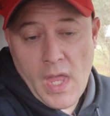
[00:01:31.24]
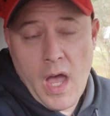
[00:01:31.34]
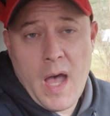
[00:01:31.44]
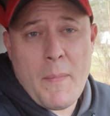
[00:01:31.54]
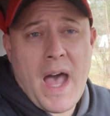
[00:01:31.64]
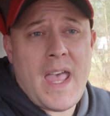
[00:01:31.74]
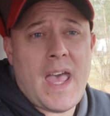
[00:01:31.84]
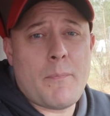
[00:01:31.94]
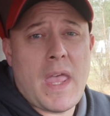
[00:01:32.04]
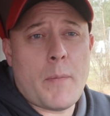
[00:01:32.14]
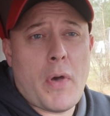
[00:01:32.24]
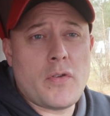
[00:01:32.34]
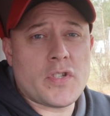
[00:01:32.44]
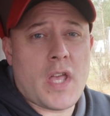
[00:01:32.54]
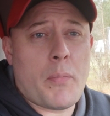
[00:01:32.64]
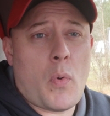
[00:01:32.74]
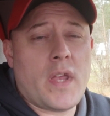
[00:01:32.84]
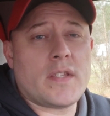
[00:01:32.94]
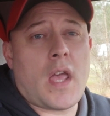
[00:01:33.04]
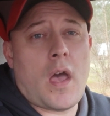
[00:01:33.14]
I had made a post a couple
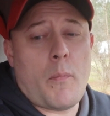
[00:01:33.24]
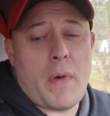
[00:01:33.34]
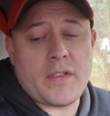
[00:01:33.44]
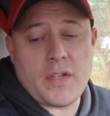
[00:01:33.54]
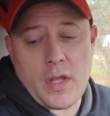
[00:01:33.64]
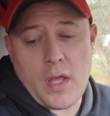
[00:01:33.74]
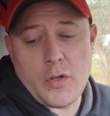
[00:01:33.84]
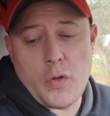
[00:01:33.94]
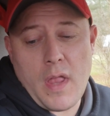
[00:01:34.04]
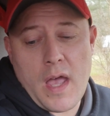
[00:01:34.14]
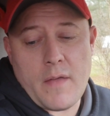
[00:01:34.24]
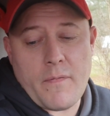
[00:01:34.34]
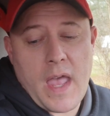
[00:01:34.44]
weeks ago about the new line of